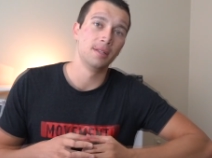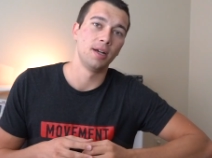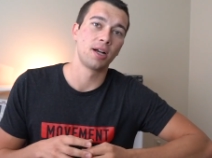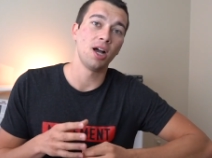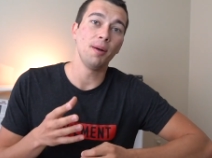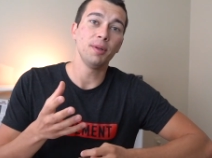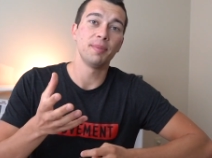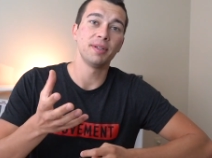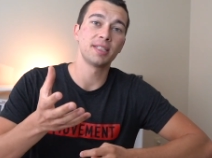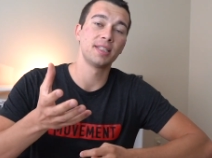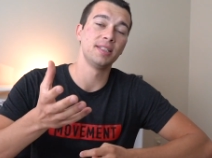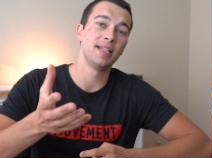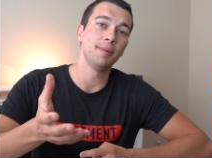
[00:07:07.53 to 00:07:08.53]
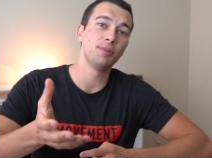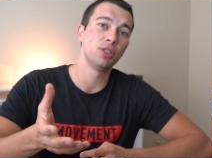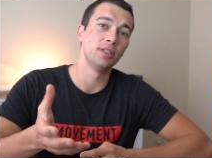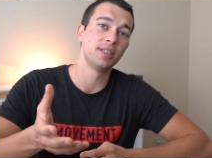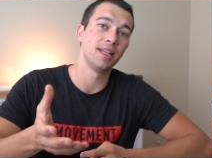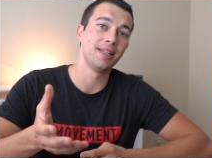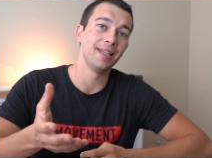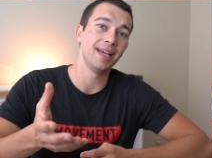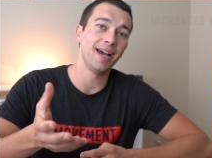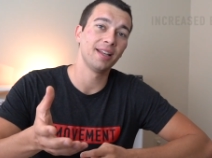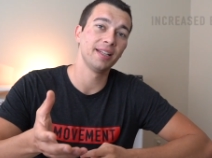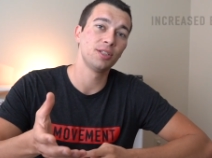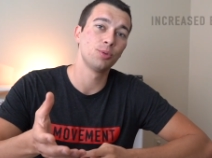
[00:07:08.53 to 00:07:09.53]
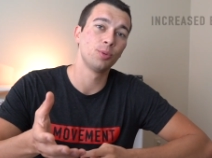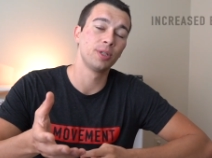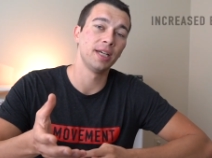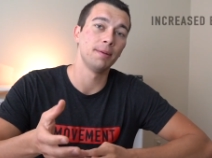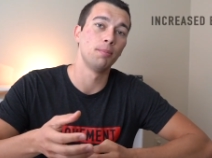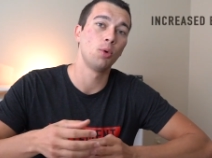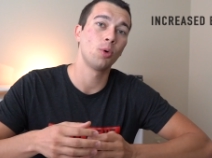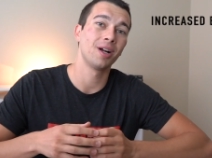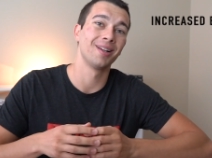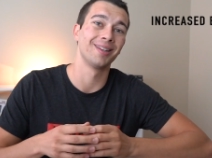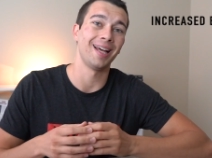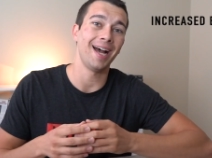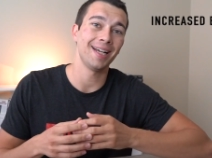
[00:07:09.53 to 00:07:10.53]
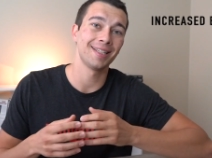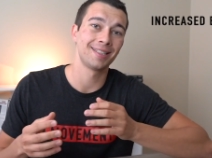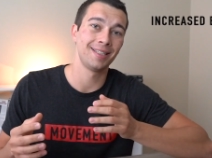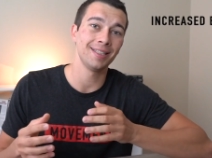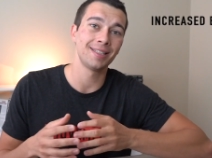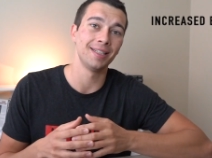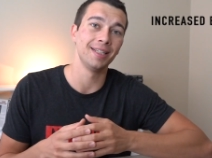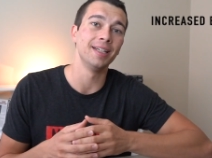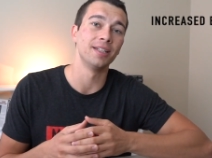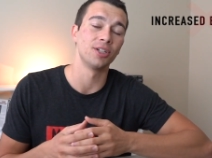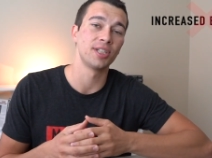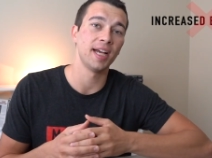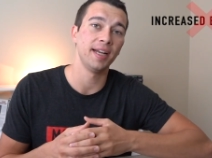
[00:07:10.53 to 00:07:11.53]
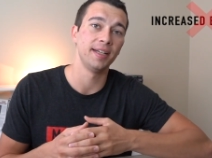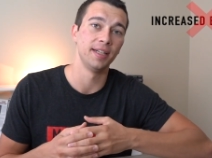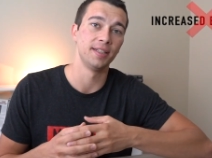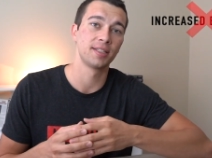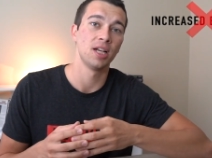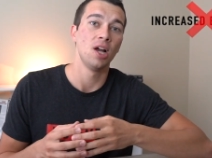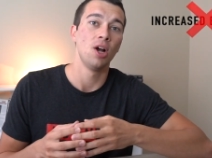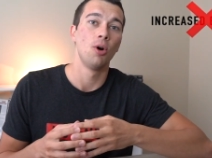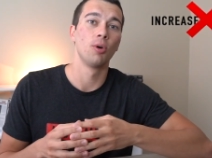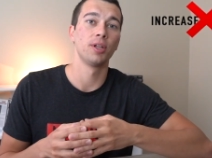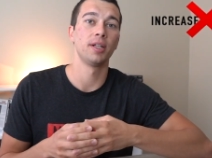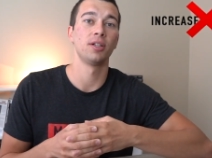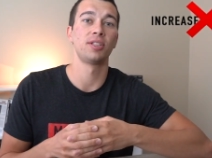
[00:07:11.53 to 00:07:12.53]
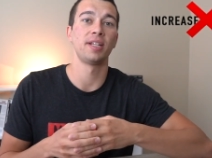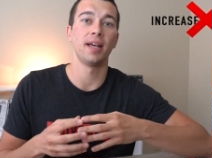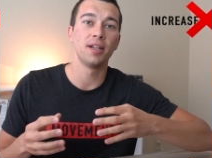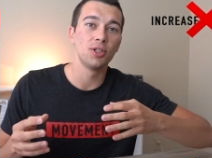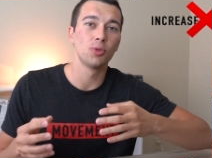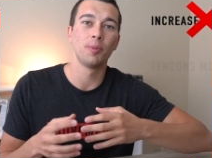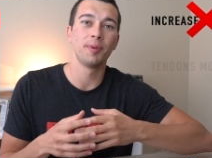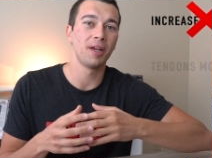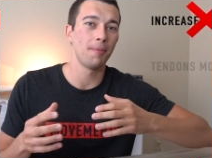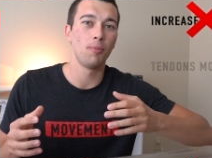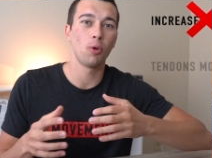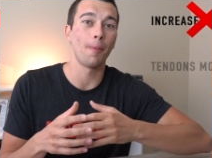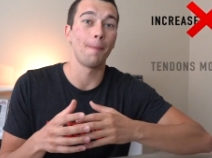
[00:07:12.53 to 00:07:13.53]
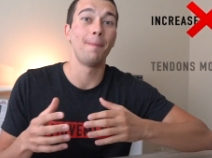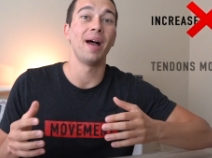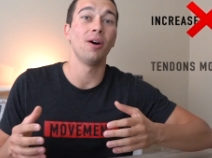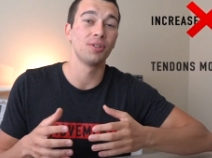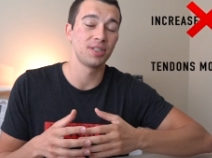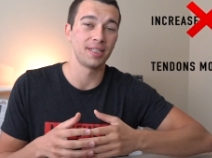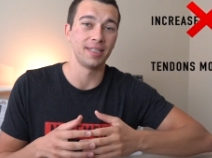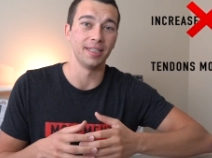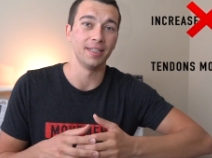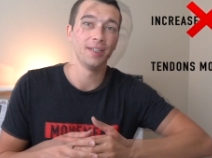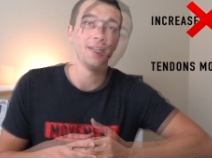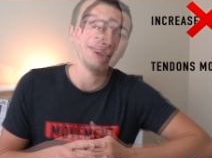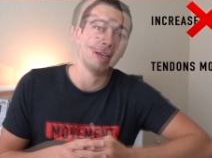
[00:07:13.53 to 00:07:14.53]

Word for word: A common misconception is that the athletes will get more elasticity in their tendons, or that their tendons will become more bouncy.